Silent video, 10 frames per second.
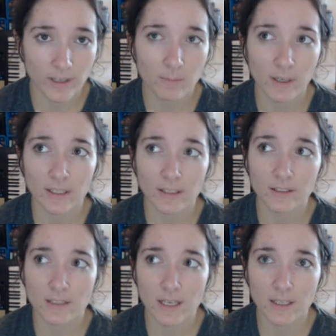Am
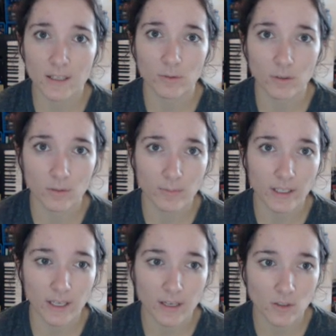I taking the wrong
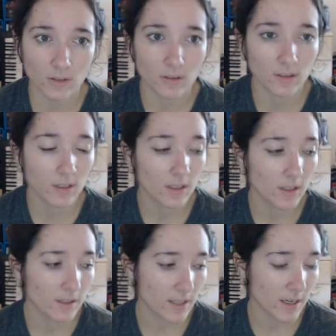medication?
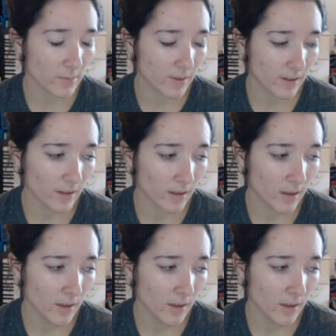Type thing.